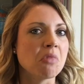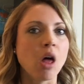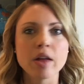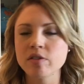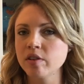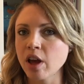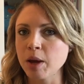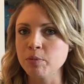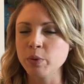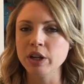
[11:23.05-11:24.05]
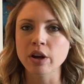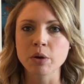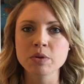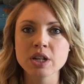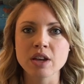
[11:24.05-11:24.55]
Lots of times we
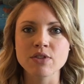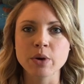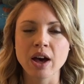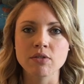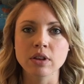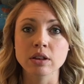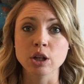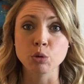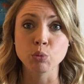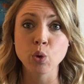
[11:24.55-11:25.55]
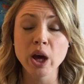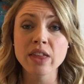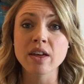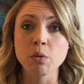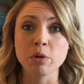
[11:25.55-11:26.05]
don't. If you have a little boy
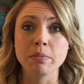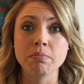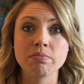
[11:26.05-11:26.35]
that would